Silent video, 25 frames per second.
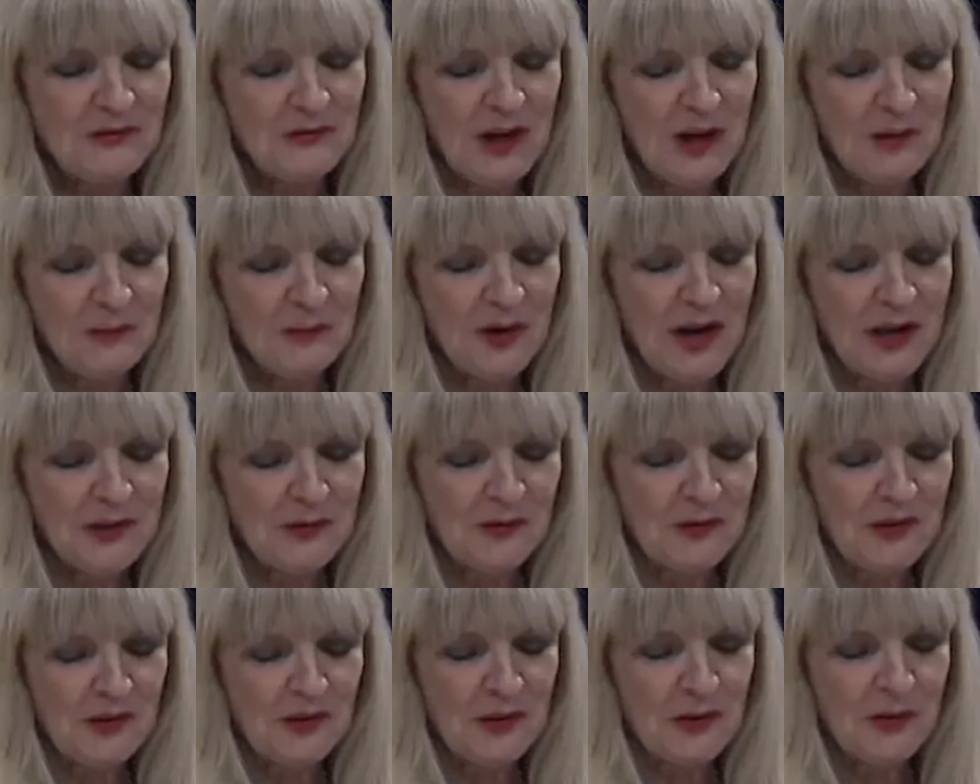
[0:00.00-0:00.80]
very impressed
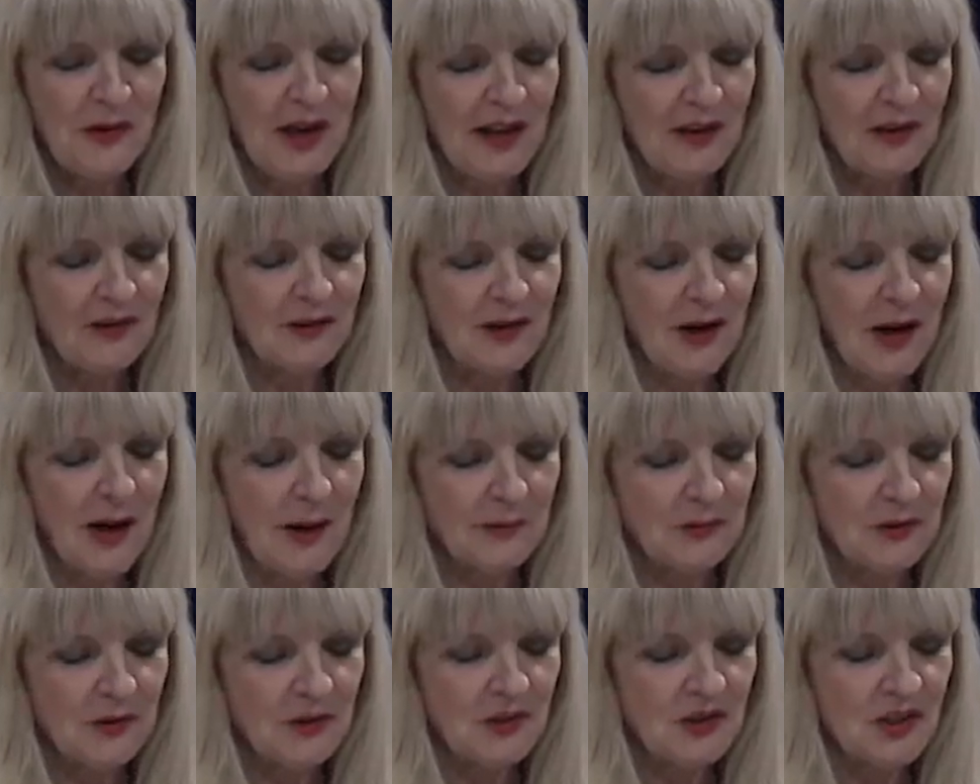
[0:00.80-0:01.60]
with the two
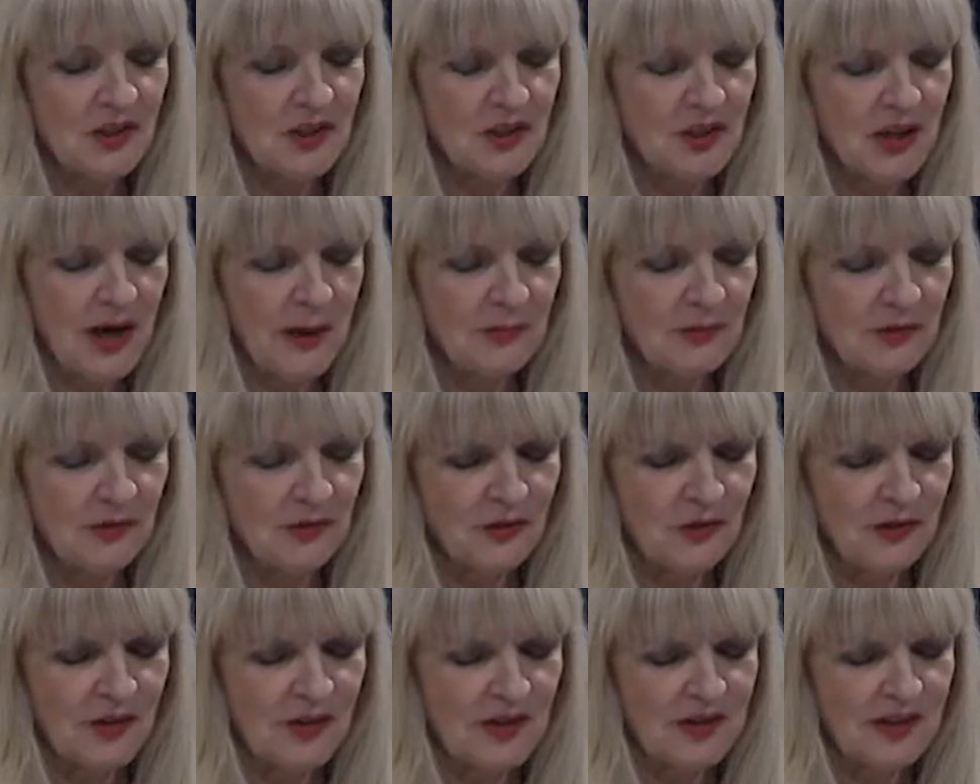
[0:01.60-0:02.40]
helicopters in Chapter
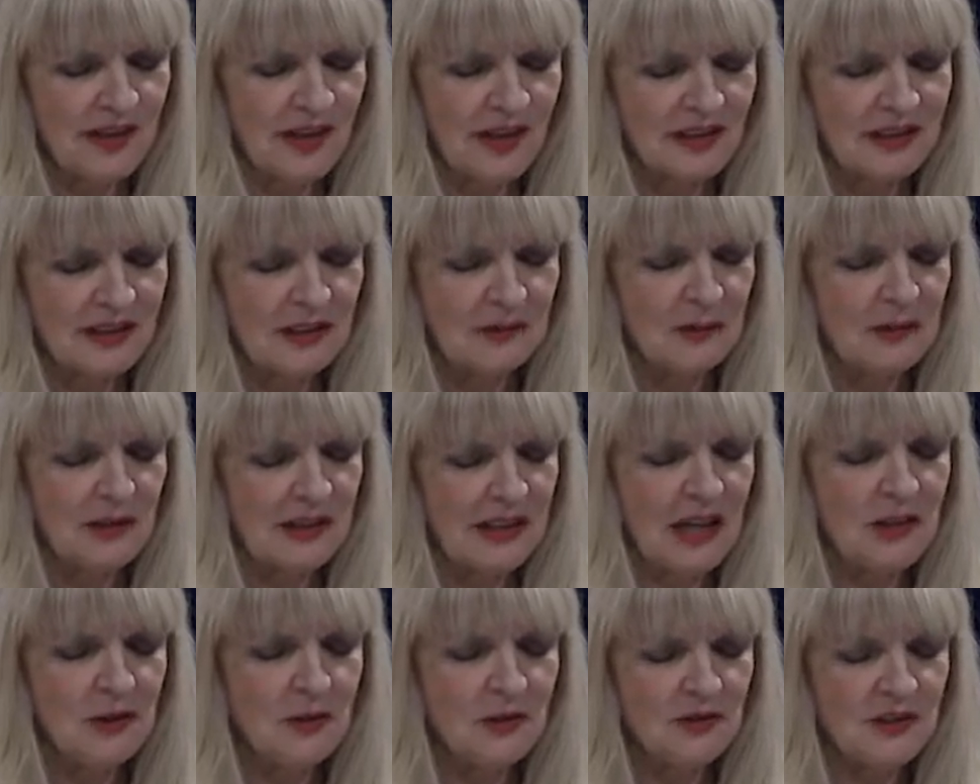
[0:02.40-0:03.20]
36. I mean,
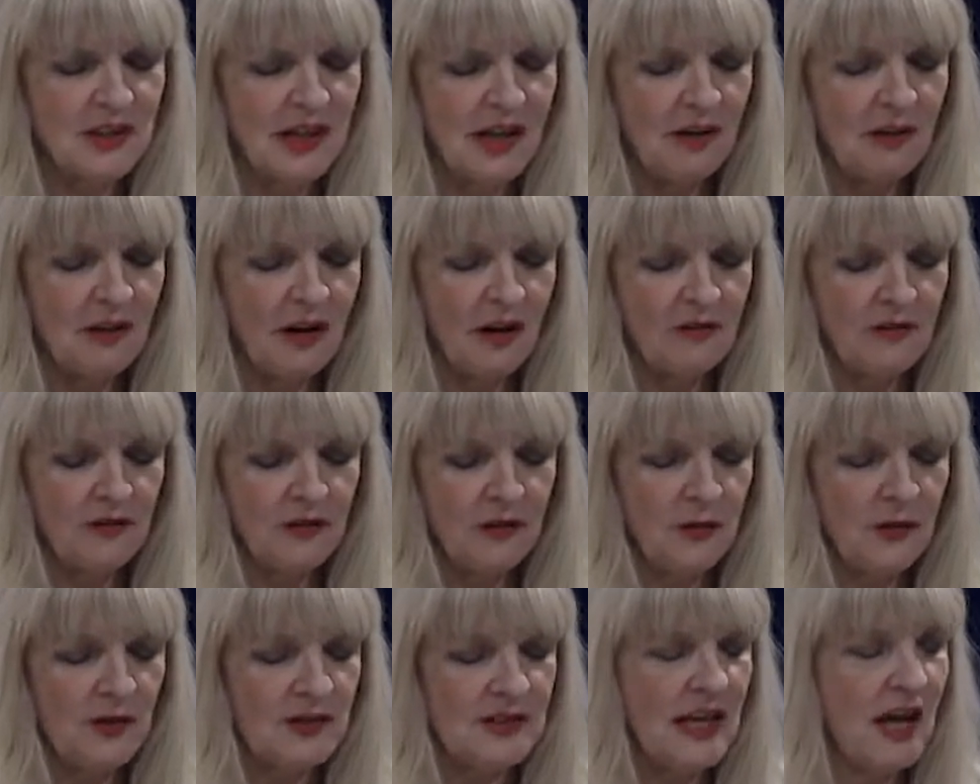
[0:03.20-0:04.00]
can you tell our
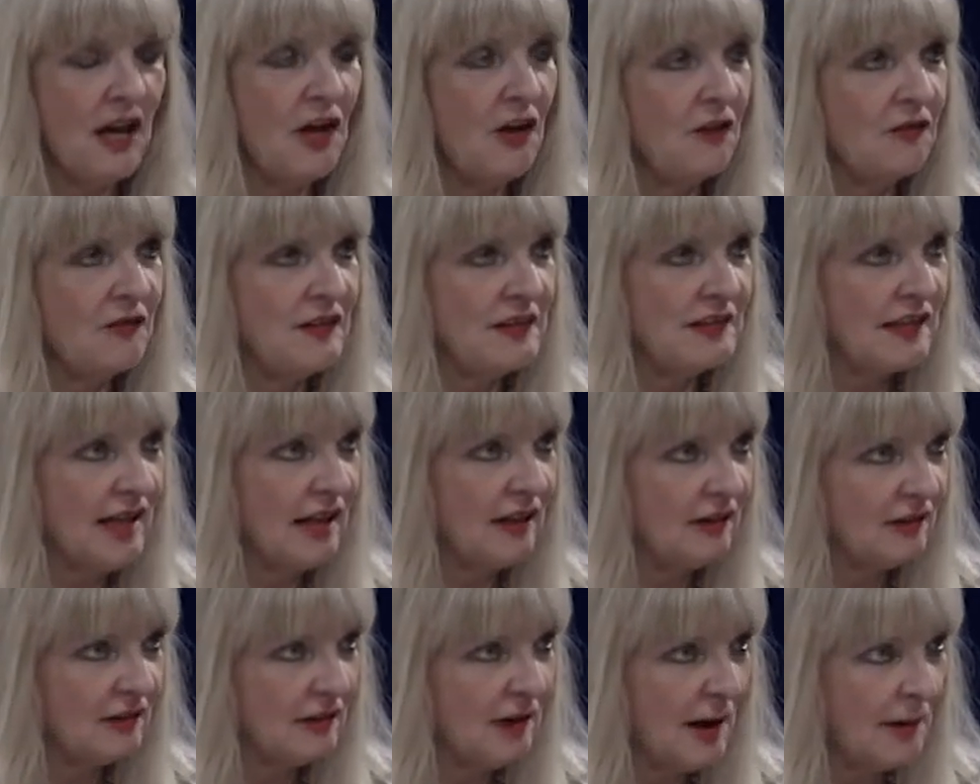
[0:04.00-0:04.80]
viewers how these
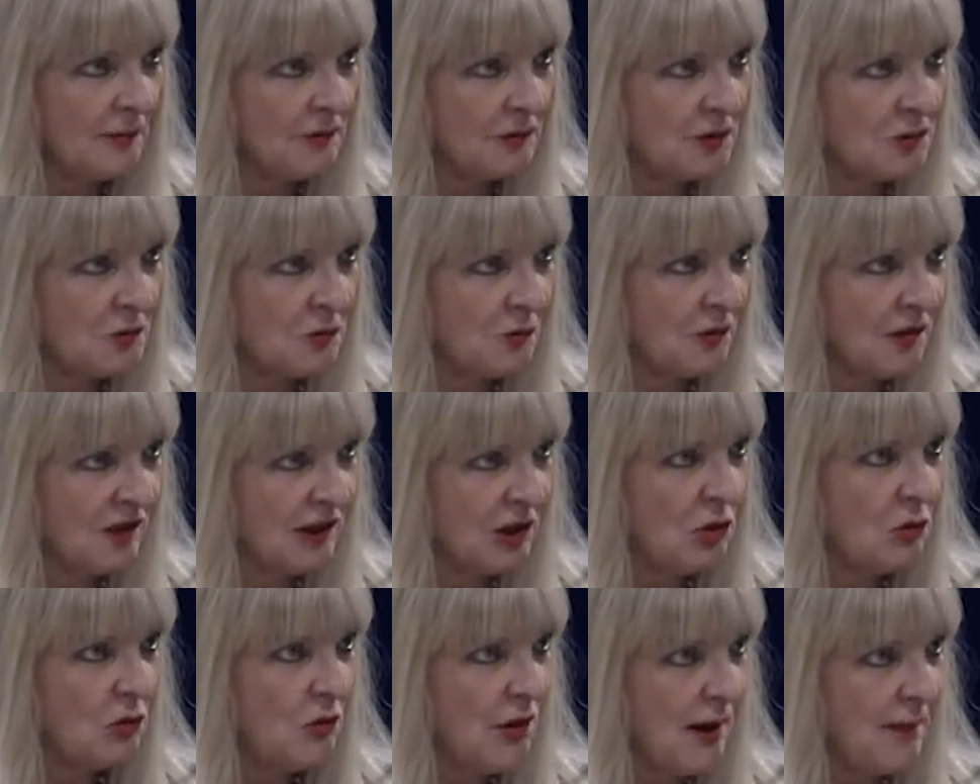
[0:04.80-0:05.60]
helicopters were
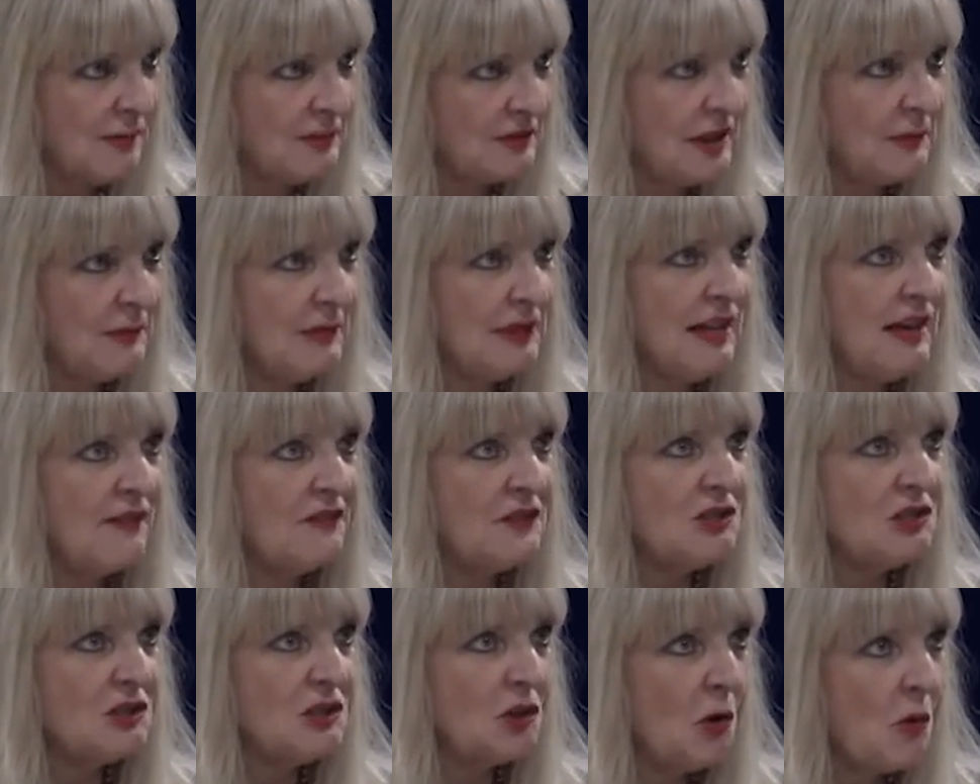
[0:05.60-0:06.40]
equipped? I mean, they have
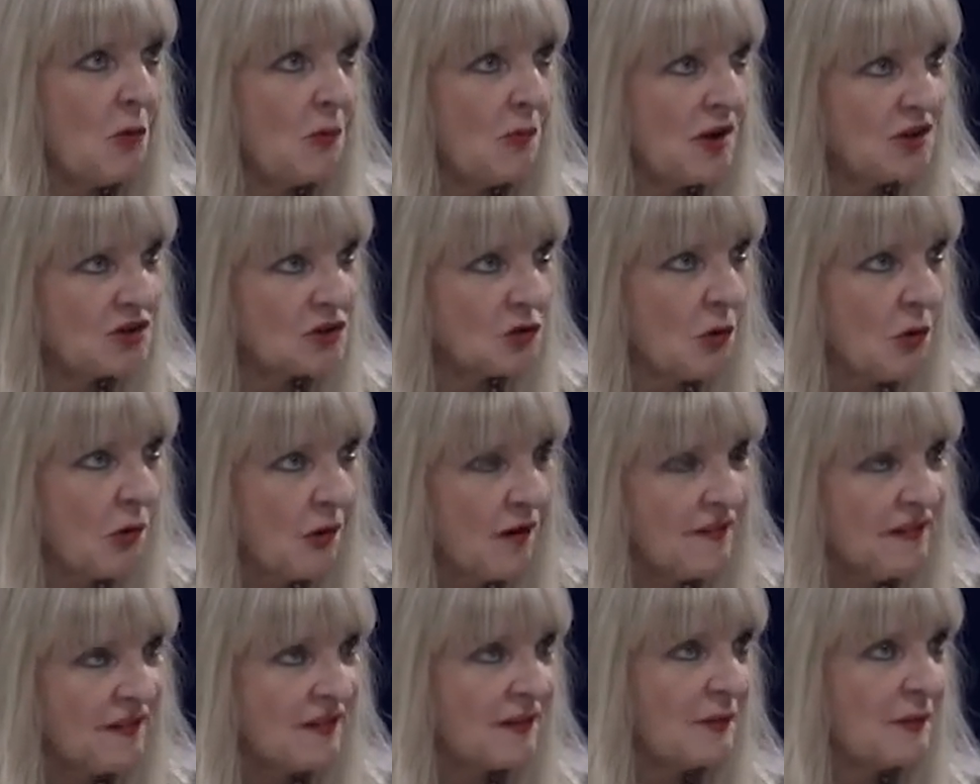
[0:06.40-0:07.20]
so much
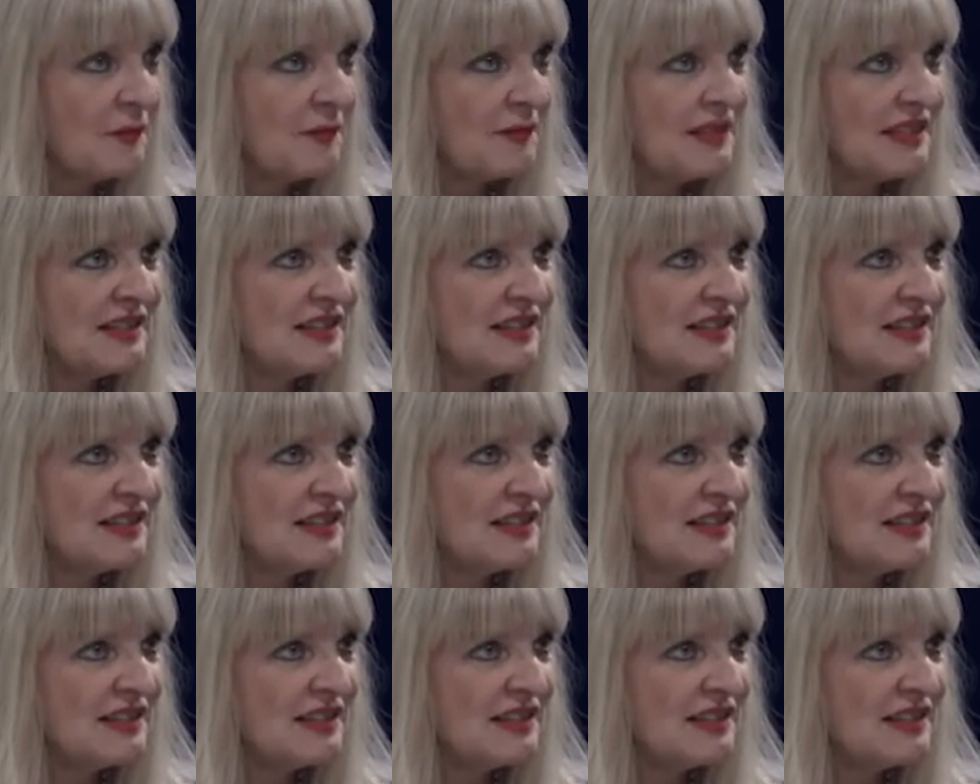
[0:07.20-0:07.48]
on them.